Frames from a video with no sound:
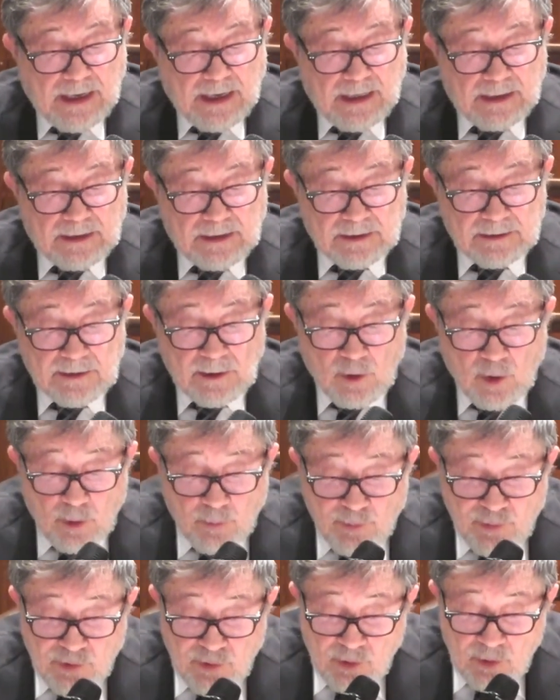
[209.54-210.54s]
and that the
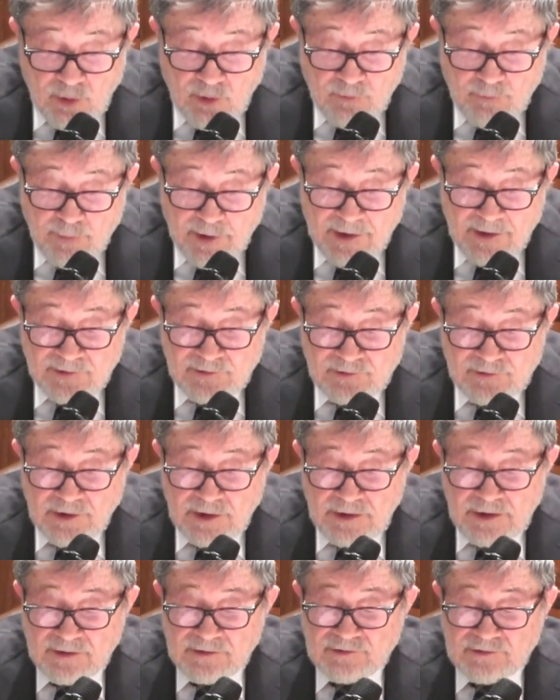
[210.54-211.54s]
option of
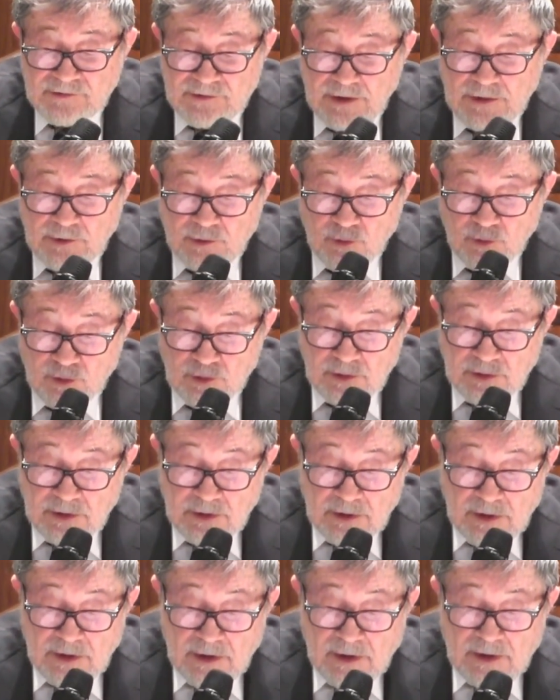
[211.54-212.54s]
Palestinian statehood
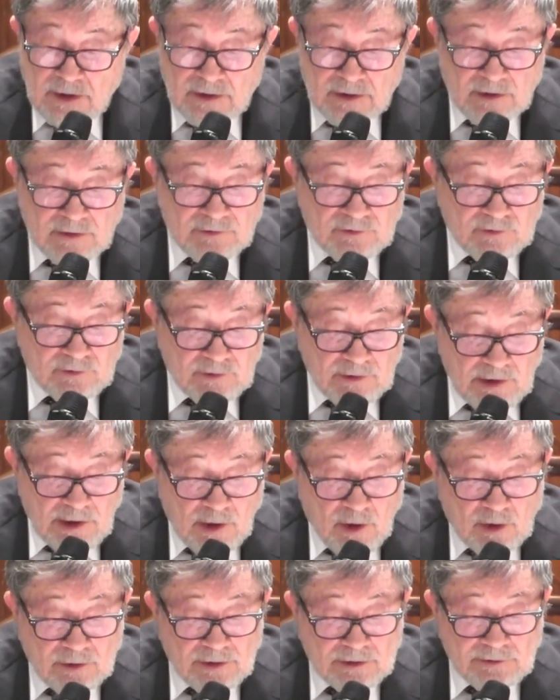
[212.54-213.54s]
is
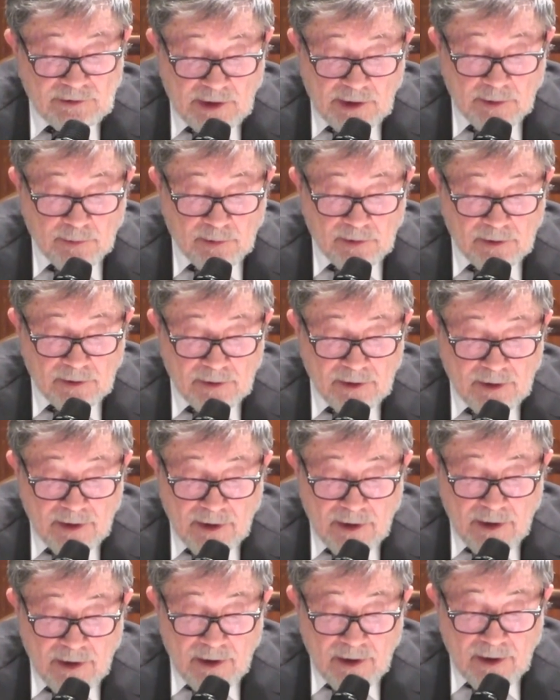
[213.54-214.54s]
still on the table,
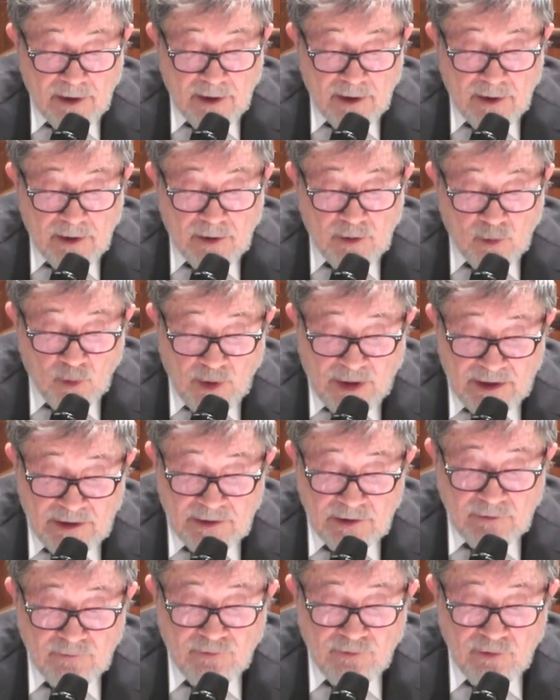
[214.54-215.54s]

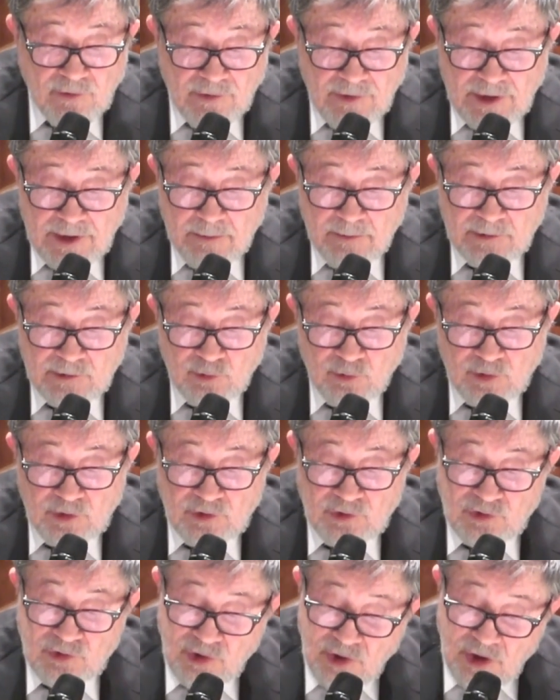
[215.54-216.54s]
waiting for them to
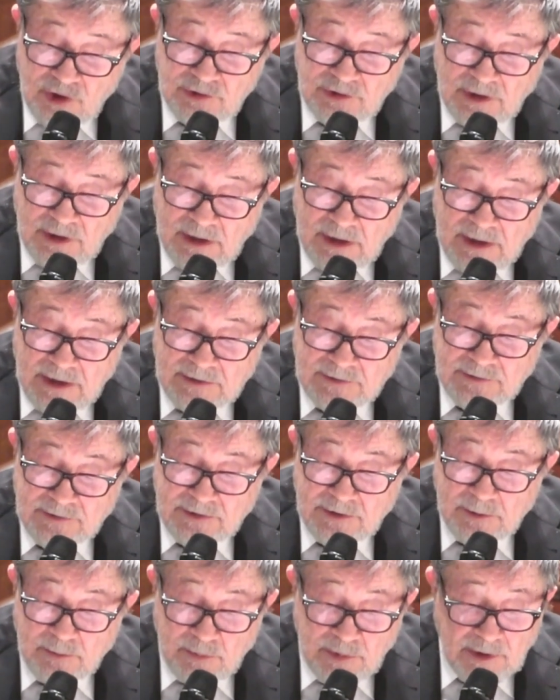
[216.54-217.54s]
eternalize
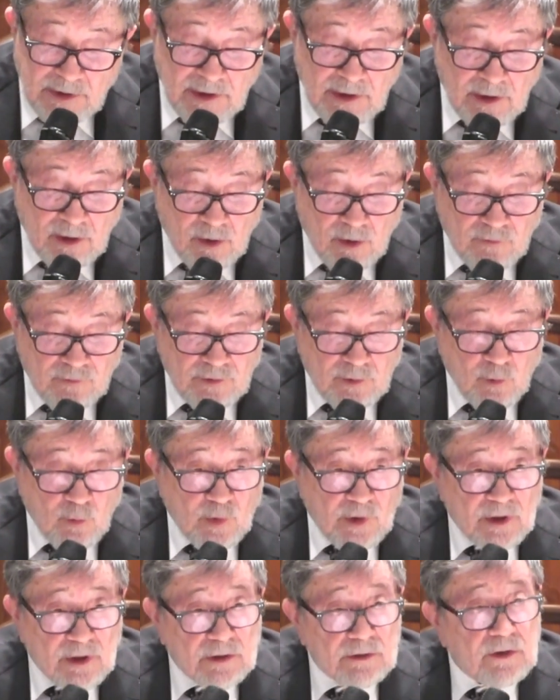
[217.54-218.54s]
the meaning of the
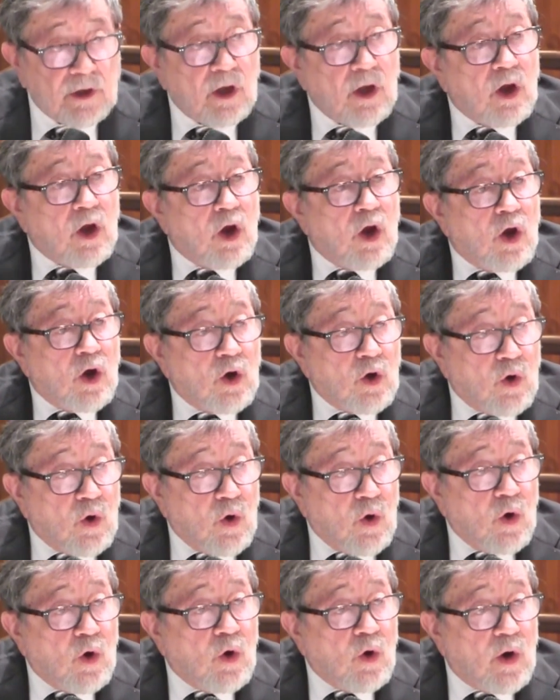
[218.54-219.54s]
word
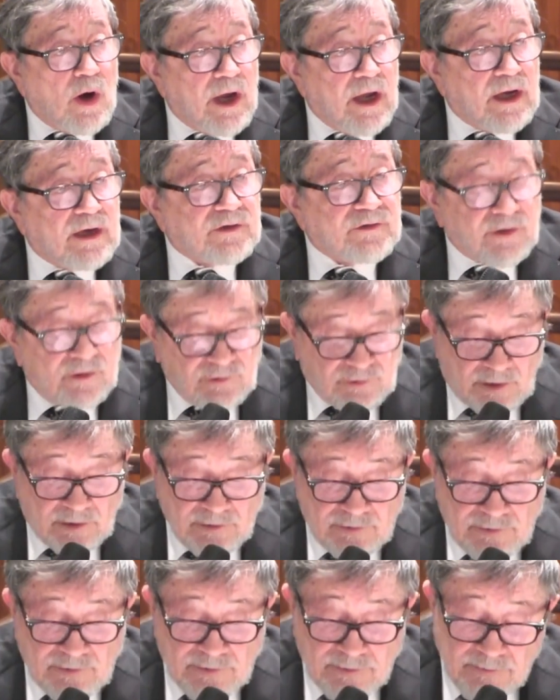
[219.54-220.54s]

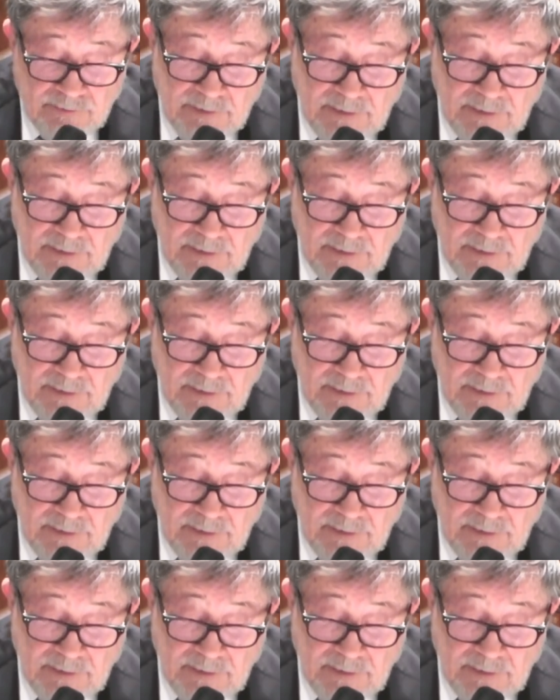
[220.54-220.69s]
coexistence